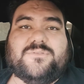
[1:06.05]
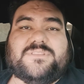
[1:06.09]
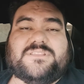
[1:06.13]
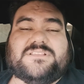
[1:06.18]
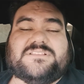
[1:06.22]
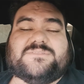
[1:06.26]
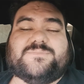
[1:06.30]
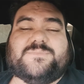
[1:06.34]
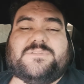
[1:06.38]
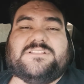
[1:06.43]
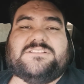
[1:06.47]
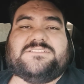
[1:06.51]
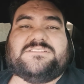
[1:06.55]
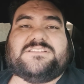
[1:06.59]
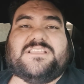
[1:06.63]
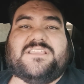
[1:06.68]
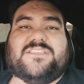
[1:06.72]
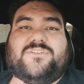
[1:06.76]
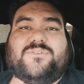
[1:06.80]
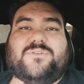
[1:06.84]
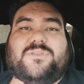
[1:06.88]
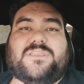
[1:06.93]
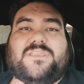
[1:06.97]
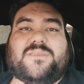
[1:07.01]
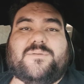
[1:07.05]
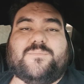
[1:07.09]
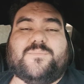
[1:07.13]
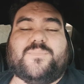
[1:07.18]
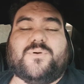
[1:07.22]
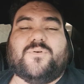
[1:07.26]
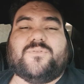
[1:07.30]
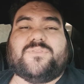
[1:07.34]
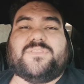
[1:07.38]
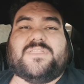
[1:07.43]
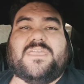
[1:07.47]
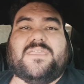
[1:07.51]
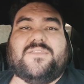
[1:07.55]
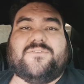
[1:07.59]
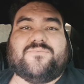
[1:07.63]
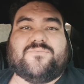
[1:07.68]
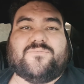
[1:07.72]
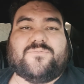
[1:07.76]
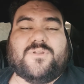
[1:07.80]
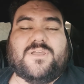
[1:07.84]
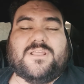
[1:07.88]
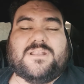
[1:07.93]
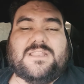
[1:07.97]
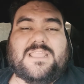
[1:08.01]
This means that you get both a
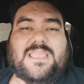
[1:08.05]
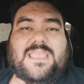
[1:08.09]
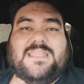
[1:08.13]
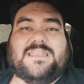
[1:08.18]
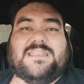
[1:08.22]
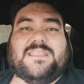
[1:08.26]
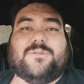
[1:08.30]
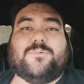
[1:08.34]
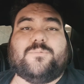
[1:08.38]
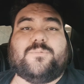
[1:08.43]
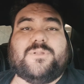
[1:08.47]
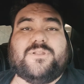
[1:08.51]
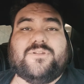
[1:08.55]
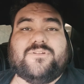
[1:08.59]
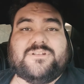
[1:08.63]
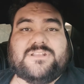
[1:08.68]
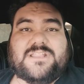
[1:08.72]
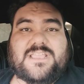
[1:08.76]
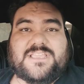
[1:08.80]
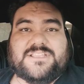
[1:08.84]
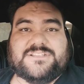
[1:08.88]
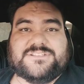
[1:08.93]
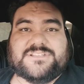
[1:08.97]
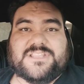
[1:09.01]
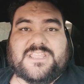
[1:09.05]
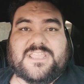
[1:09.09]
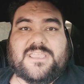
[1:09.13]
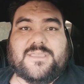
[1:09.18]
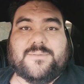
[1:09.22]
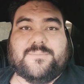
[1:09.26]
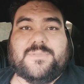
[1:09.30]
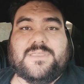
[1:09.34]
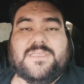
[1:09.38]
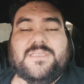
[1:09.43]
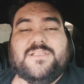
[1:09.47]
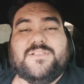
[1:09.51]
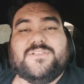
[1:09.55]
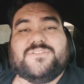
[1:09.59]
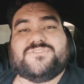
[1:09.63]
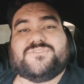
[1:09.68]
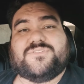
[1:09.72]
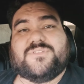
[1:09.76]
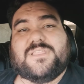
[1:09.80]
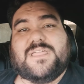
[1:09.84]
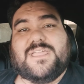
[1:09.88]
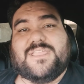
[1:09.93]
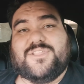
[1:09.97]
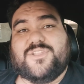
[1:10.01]
front and a rear dash cam
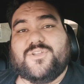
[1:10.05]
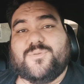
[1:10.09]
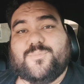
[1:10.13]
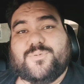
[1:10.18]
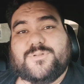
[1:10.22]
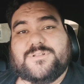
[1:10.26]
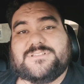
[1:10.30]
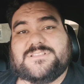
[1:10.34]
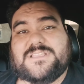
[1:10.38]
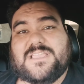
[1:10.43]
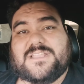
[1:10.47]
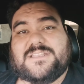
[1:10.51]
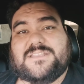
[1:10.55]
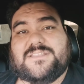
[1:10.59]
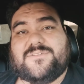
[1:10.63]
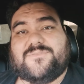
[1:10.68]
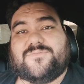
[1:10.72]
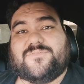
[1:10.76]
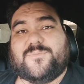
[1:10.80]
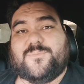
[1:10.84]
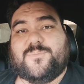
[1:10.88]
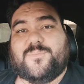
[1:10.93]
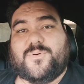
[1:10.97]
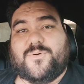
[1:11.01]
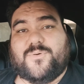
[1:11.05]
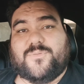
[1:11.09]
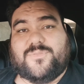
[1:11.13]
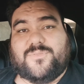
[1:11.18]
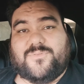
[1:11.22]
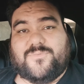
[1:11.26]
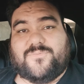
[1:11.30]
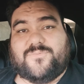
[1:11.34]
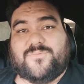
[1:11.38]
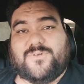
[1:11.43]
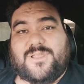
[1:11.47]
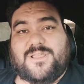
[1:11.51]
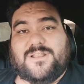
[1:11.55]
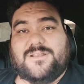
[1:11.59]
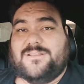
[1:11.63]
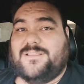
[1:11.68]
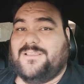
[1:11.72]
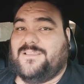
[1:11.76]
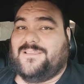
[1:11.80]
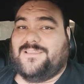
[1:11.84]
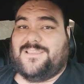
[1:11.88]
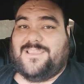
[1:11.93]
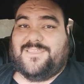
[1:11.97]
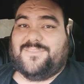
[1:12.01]
so that you're protected from both the front
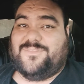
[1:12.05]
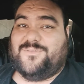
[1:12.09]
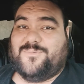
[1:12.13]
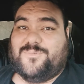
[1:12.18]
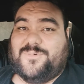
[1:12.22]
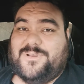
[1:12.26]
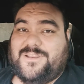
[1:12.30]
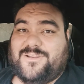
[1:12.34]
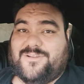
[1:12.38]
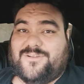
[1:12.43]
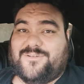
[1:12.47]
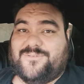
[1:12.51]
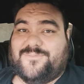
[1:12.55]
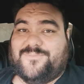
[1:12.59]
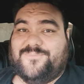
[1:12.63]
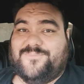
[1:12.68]
and the rear.